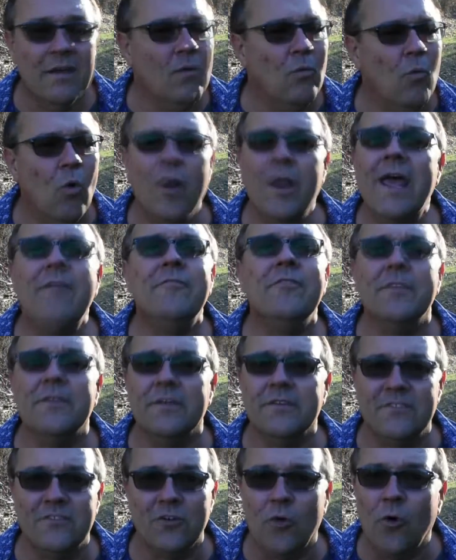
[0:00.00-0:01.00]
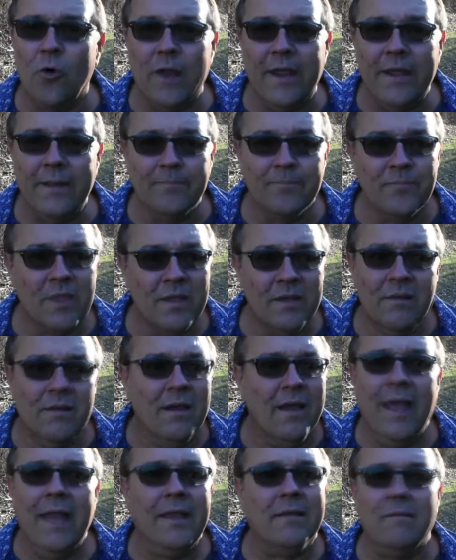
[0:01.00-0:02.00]
Whatever the story,
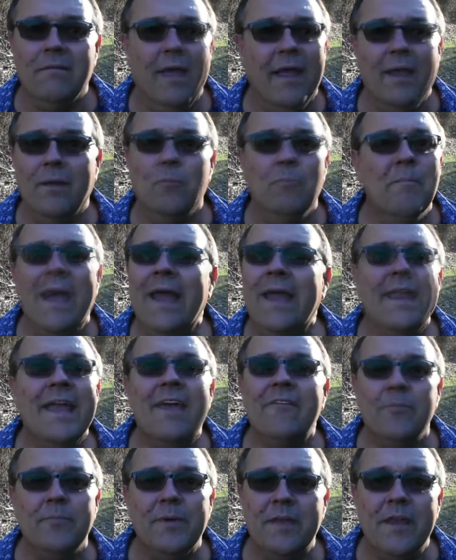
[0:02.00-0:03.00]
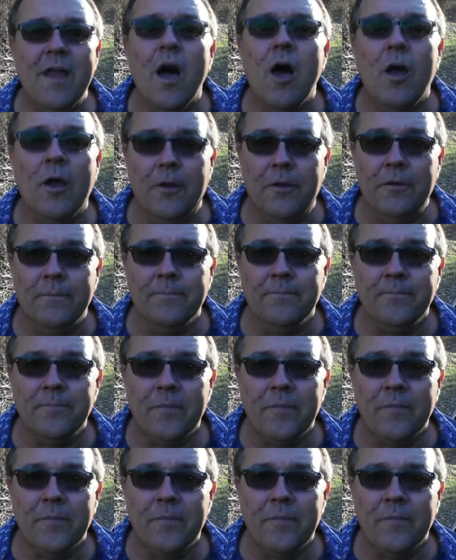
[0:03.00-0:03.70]
it may never be known.